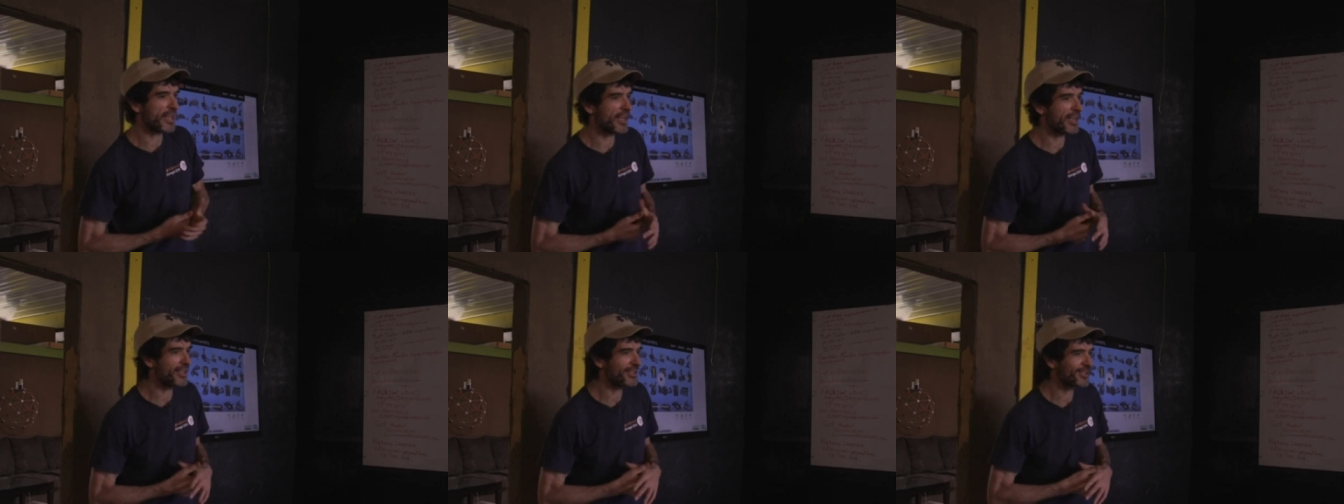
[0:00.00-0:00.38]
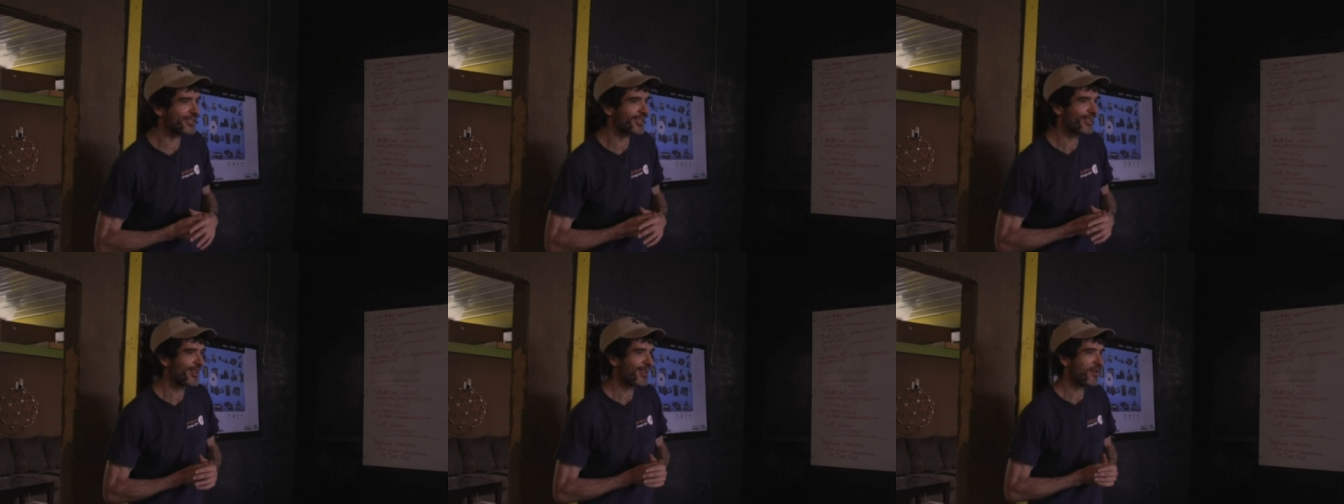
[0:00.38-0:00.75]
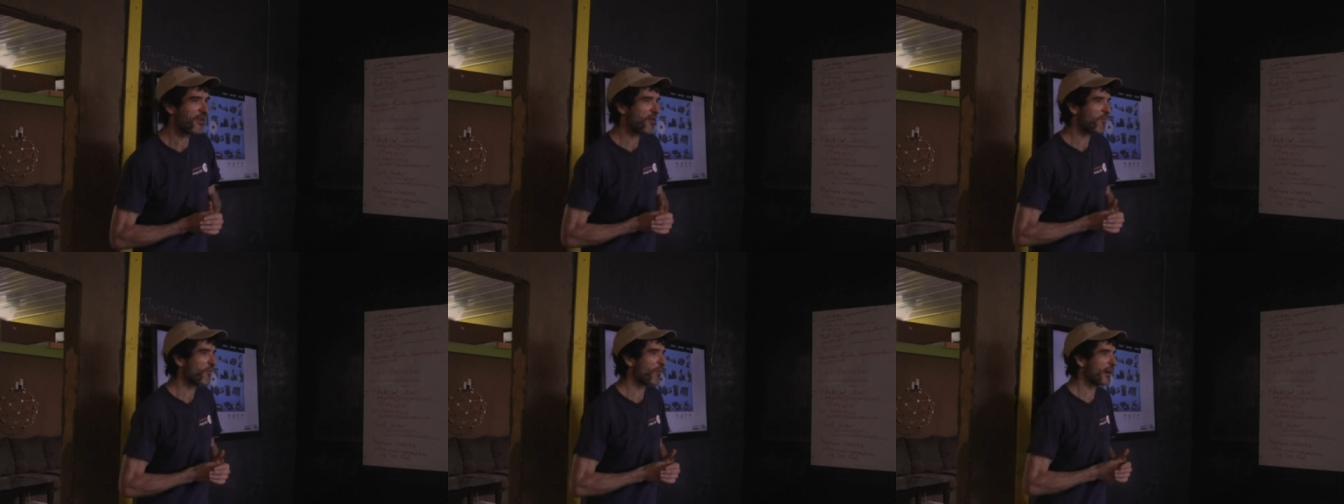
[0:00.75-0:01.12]
days
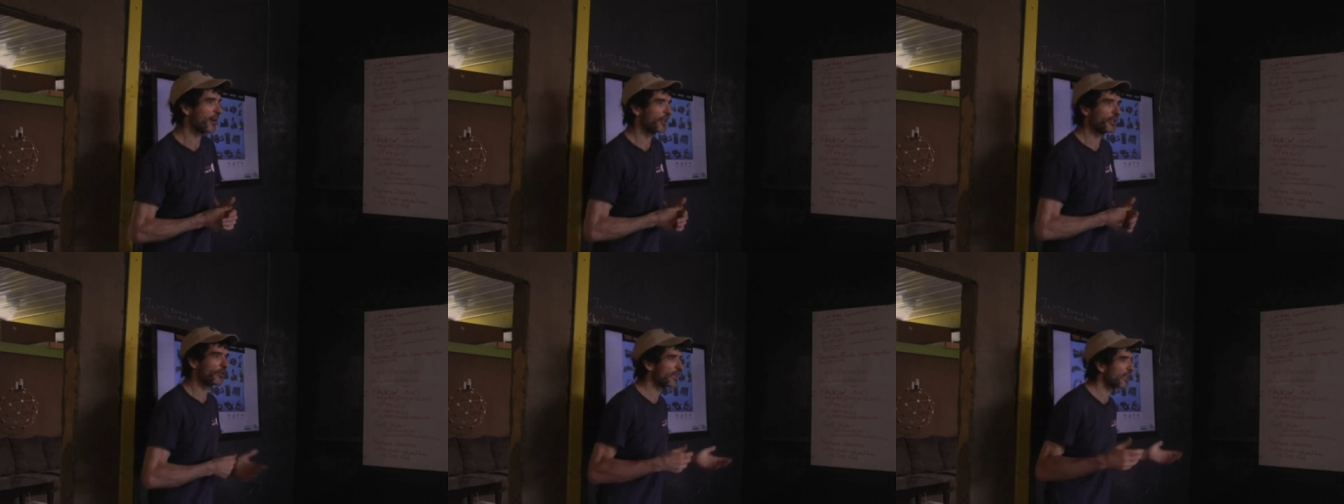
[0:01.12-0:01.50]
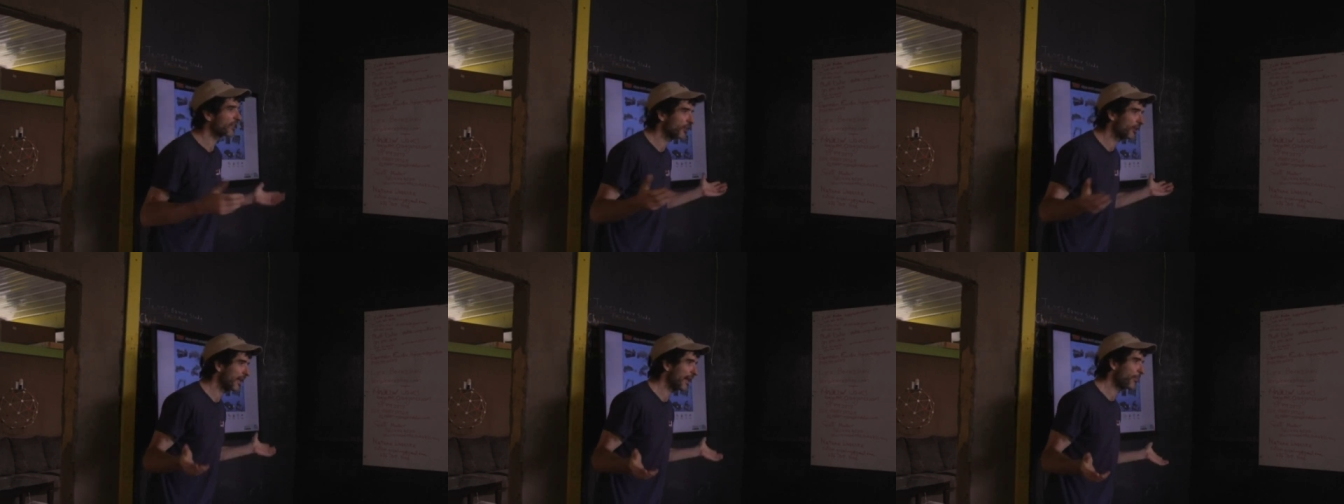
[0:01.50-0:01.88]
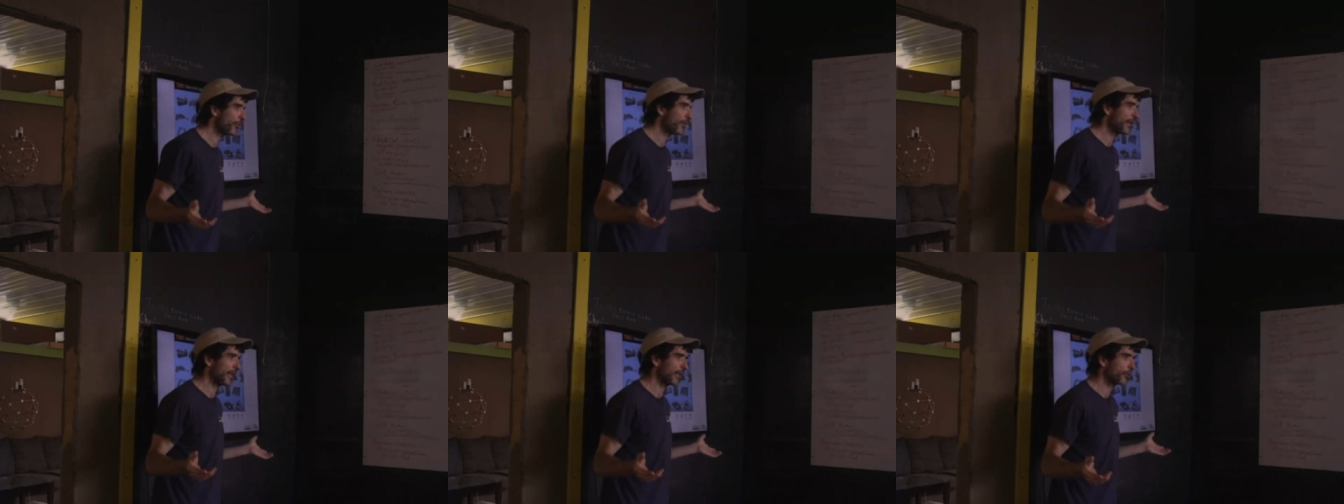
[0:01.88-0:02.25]
where you're not
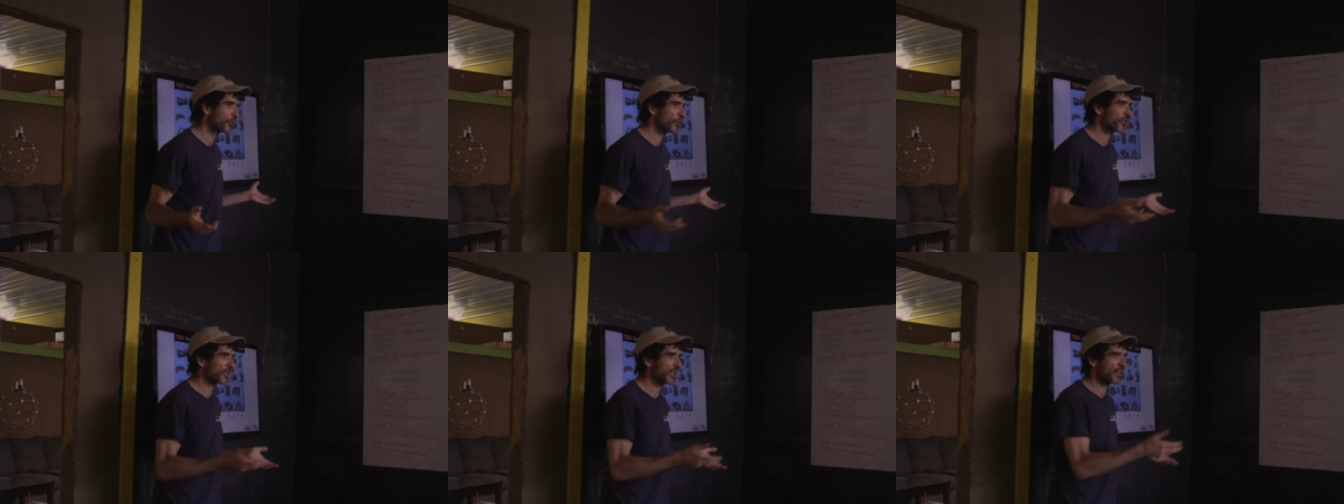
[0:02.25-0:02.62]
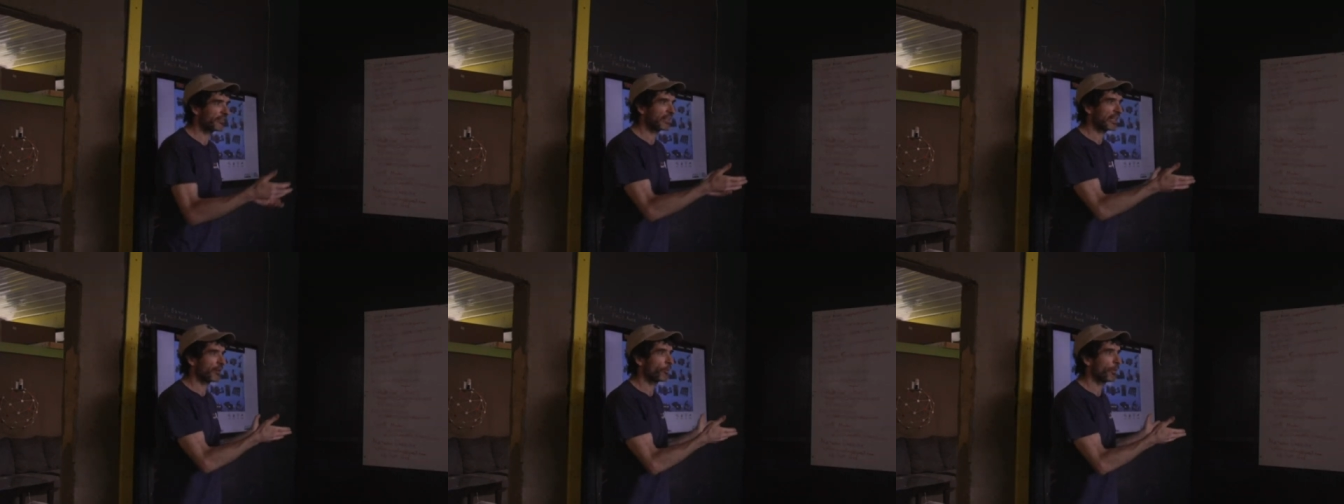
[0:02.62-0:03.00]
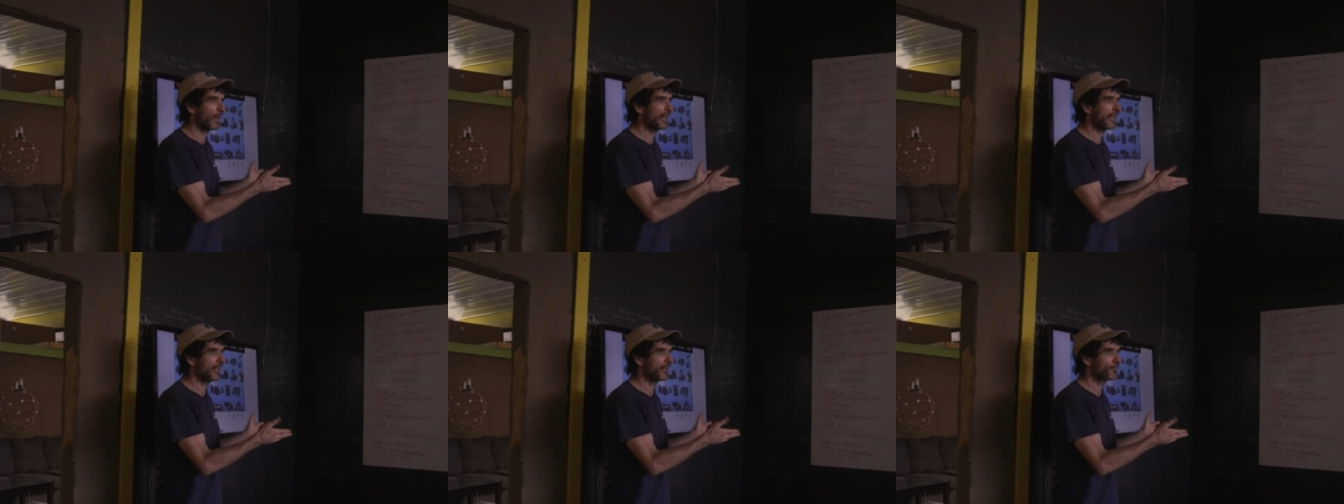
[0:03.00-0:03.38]
collaborating, you're just kind of like
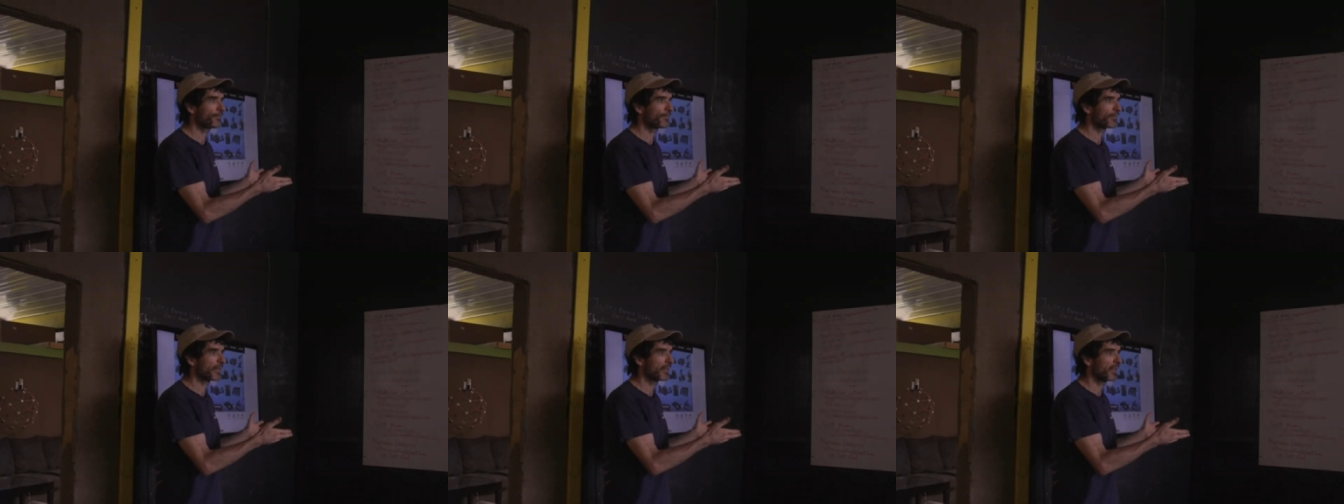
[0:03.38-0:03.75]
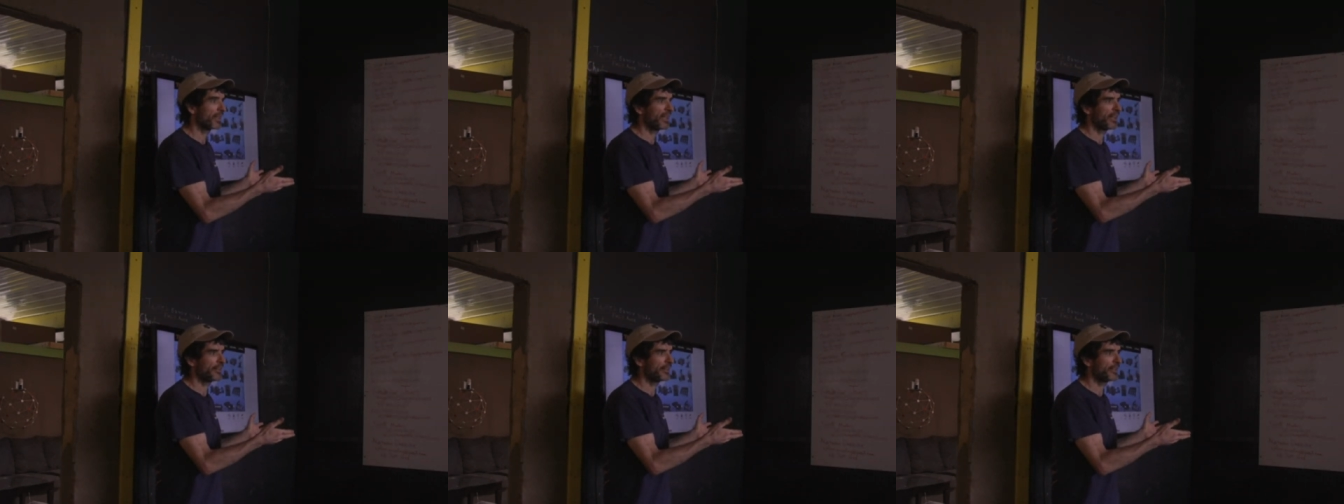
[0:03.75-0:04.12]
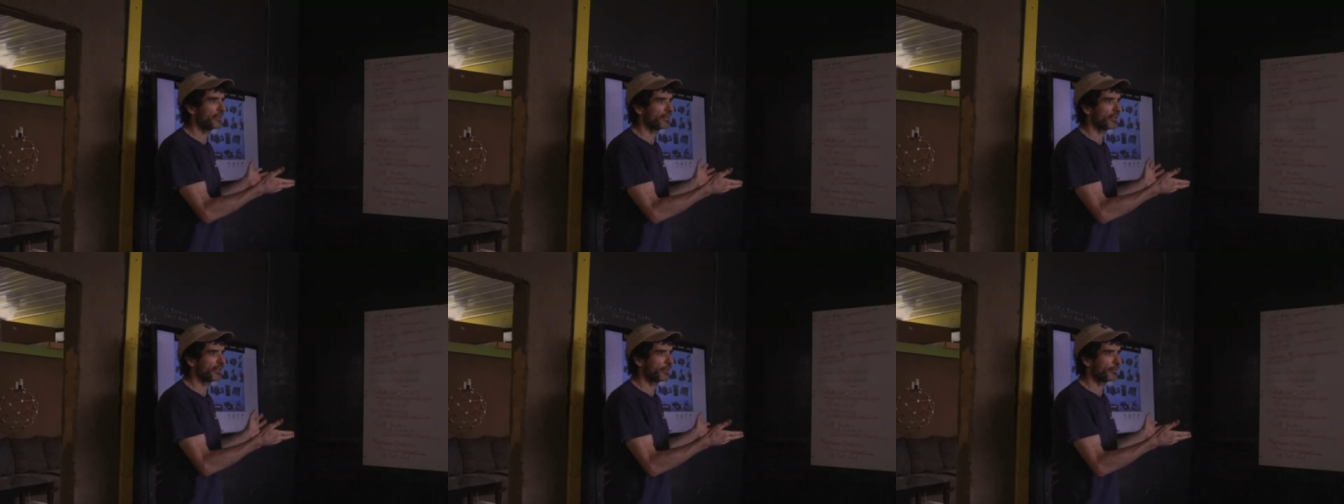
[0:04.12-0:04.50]
waiting on
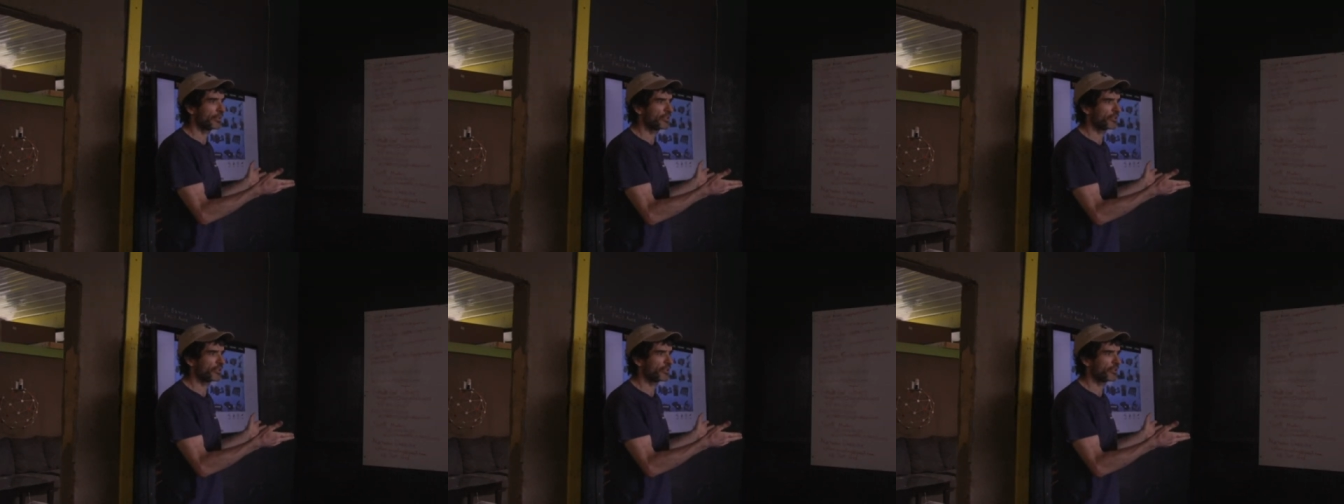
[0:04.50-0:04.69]
it, on the